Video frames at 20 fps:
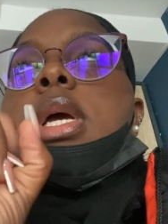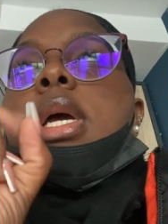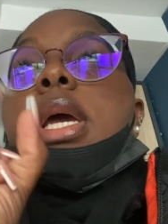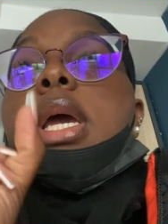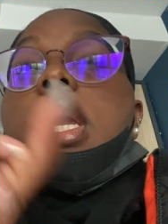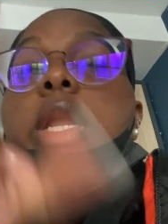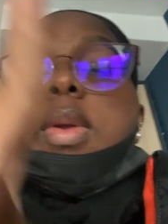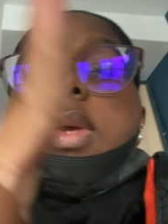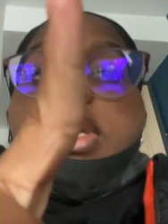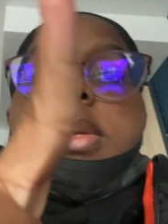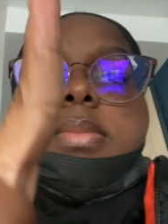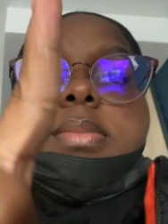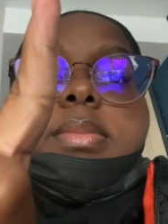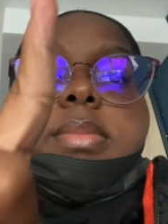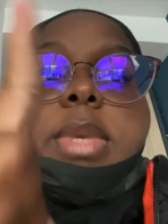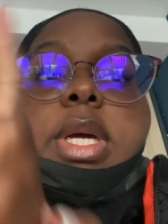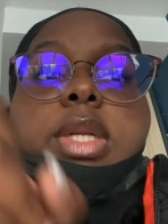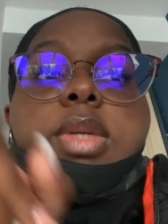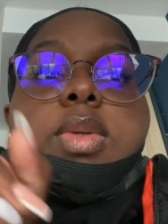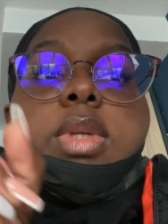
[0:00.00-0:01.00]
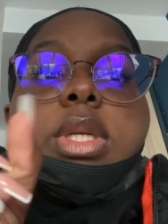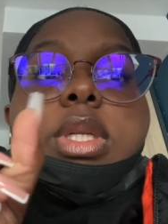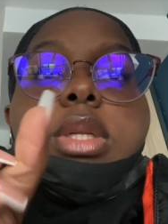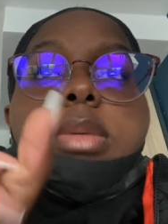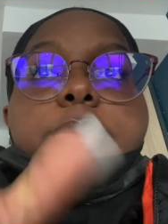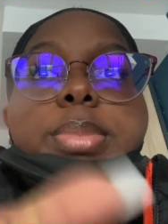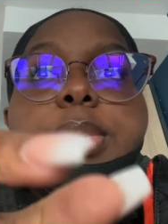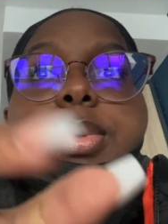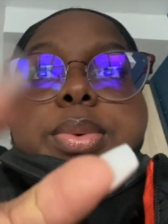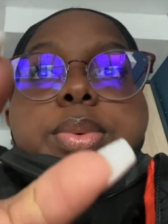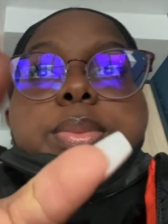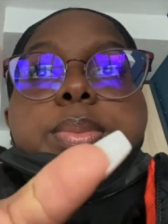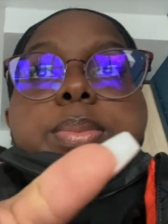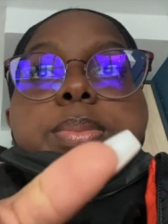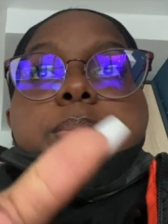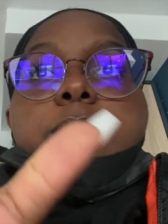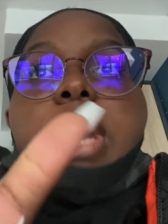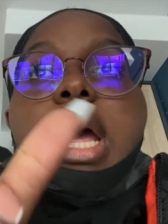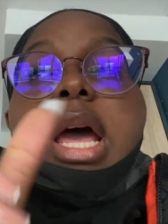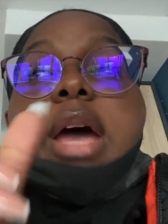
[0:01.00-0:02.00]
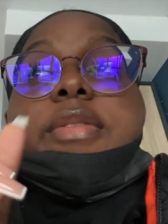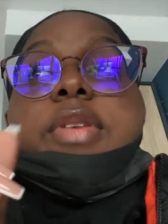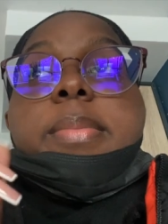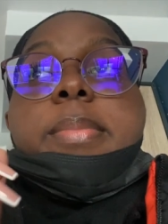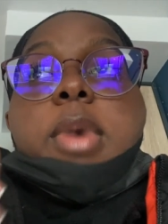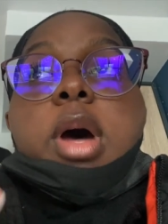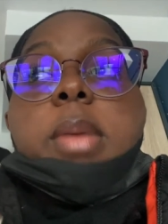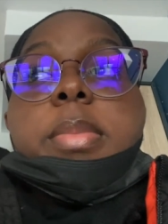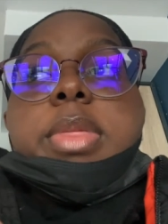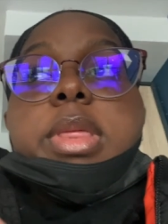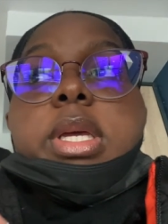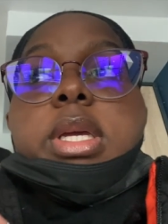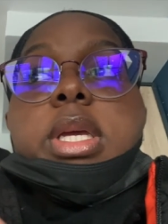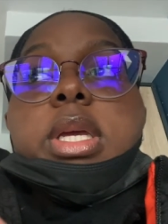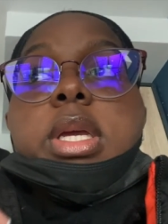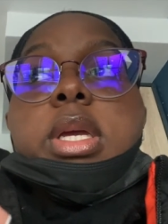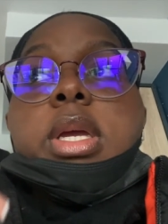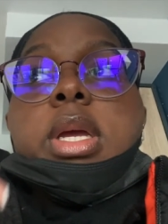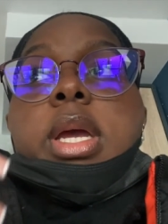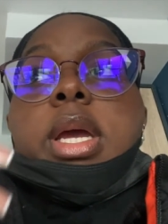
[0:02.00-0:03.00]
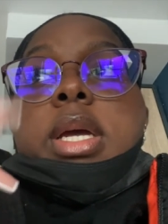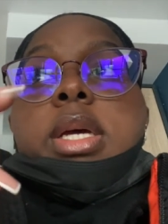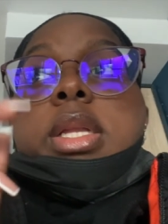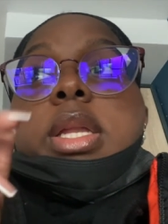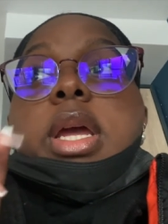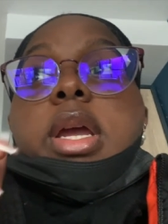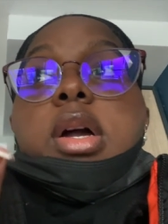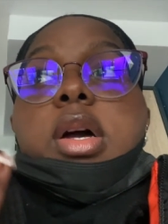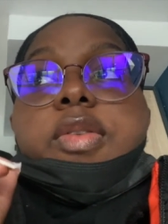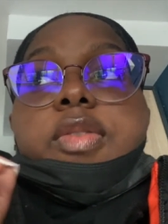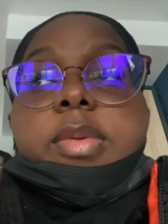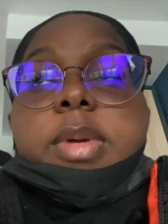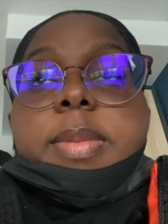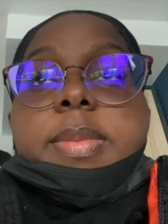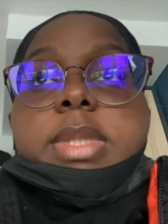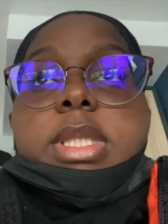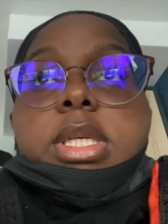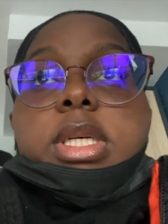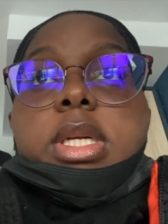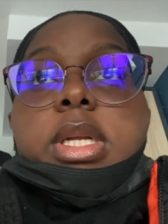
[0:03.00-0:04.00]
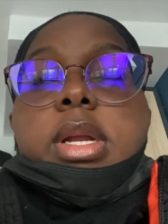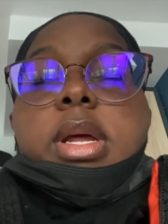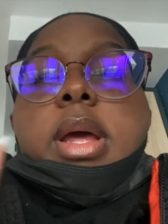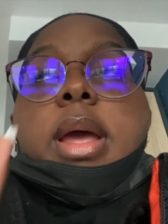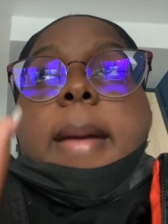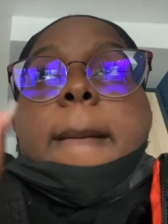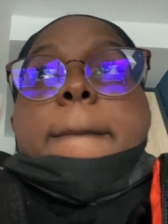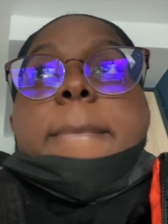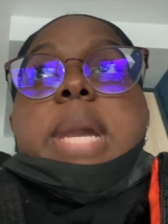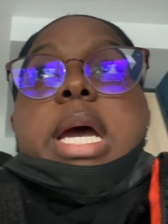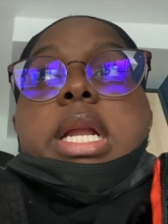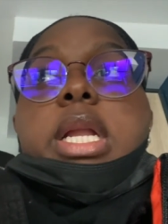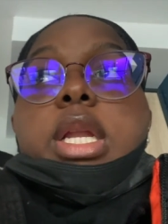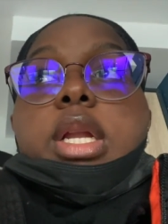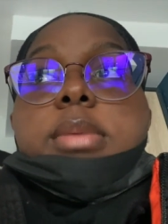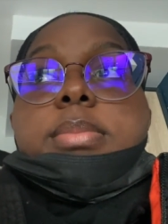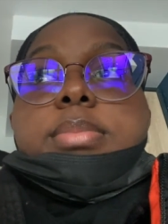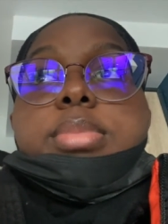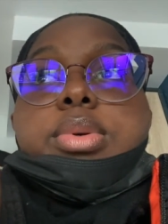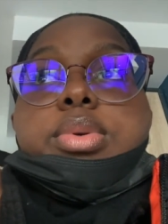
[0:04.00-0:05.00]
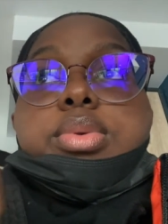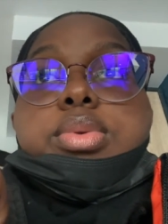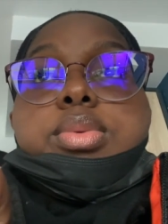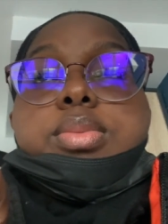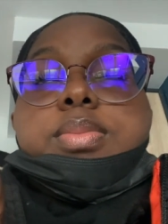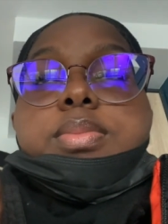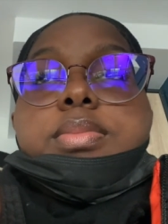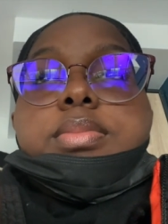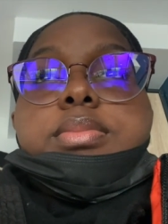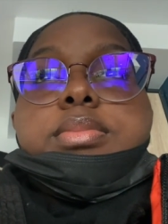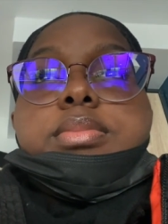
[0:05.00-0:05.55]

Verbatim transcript: anyway i do need the broom i have a mop thingy that i got from amazon but i need a broom